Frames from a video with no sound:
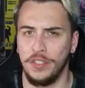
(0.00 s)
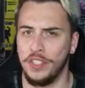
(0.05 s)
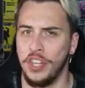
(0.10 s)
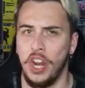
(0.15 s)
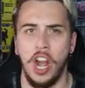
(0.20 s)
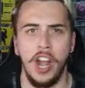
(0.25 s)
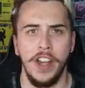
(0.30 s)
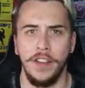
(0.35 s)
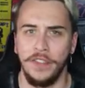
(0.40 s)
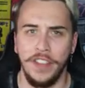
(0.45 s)

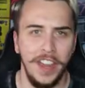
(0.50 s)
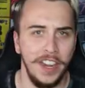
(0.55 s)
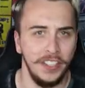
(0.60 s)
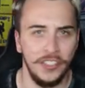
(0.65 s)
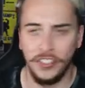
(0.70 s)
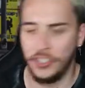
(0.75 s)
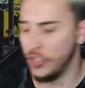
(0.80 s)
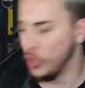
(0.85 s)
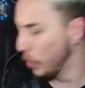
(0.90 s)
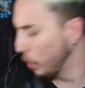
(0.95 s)
Sorry if that
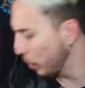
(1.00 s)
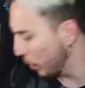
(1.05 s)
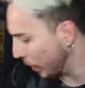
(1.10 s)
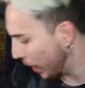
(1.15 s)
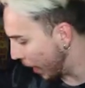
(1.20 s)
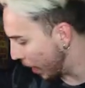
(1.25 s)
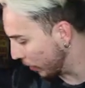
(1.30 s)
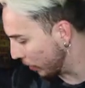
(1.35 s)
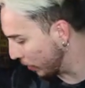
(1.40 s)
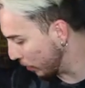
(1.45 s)
is super
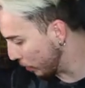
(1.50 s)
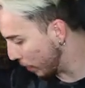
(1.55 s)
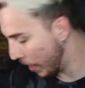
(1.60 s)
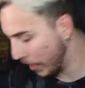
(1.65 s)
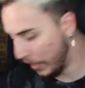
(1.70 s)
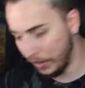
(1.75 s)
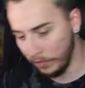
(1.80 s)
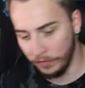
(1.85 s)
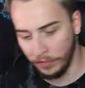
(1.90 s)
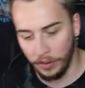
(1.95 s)
loud in the
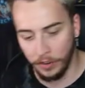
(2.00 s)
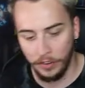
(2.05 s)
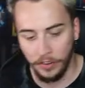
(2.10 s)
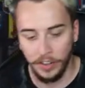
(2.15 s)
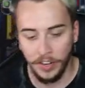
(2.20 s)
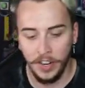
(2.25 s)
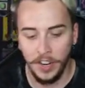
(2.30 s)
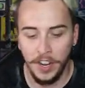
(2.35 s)
microphone.